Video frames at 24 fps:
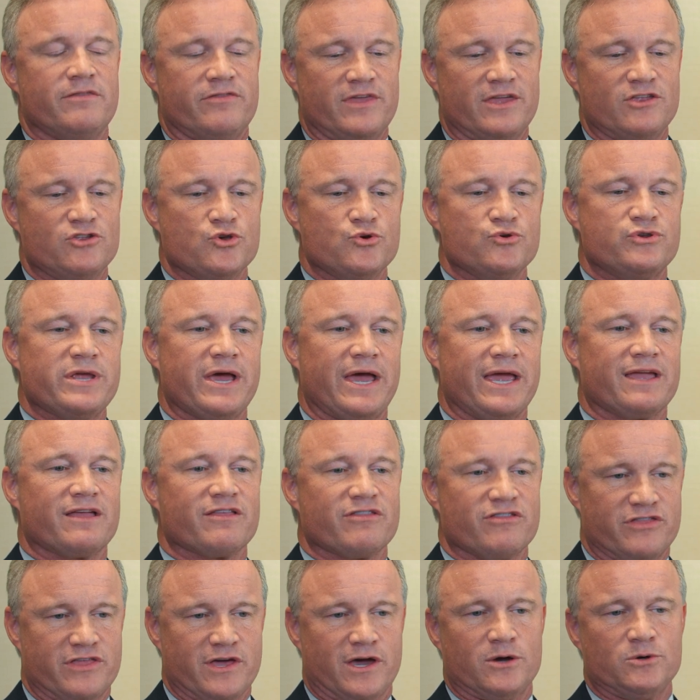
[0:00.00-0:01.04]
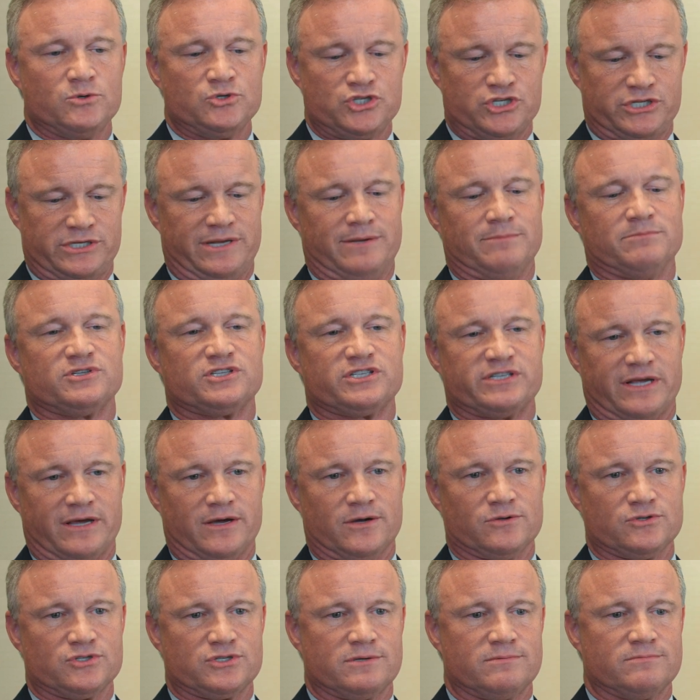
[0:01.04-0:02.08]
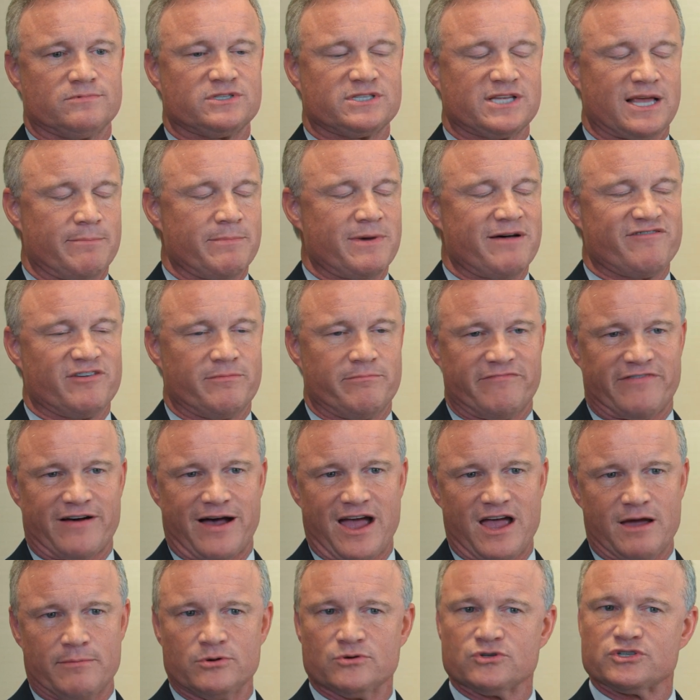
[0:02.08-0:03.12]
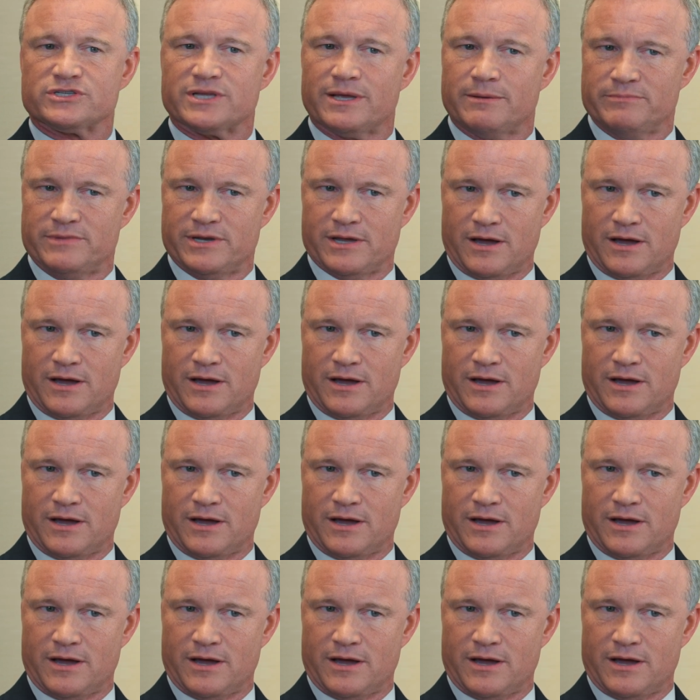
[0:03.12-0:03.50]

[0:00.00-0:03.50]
Then you take those stem cells, some of them viable, some